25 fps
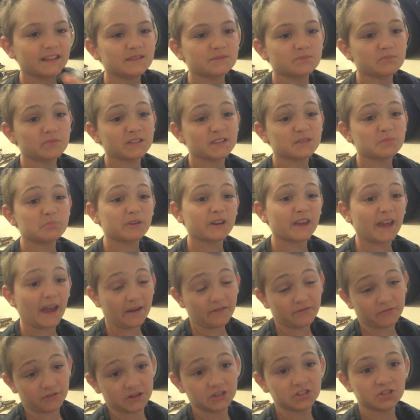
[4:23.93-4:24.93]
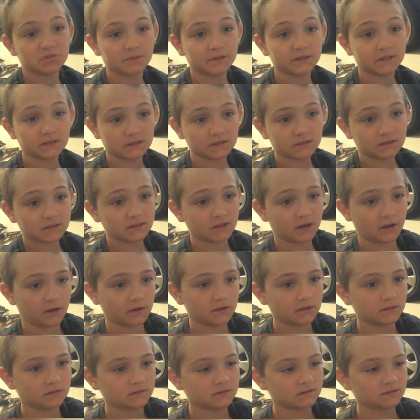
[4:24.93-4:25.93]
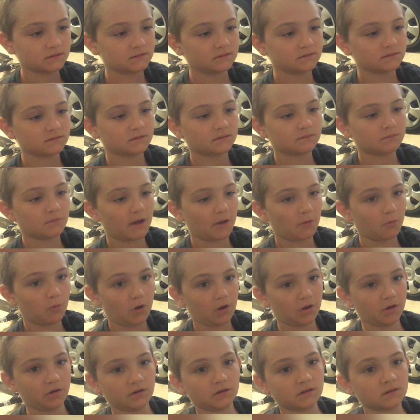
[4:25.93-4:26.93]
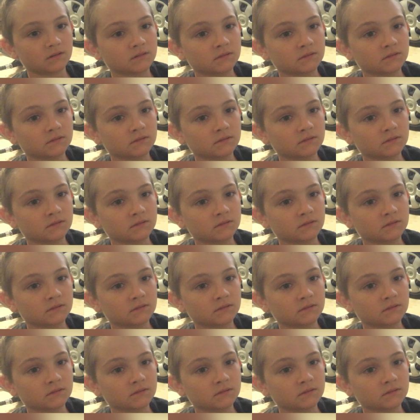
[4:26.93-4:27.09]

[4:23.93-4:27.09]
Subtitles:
It's pretty average, but, might work.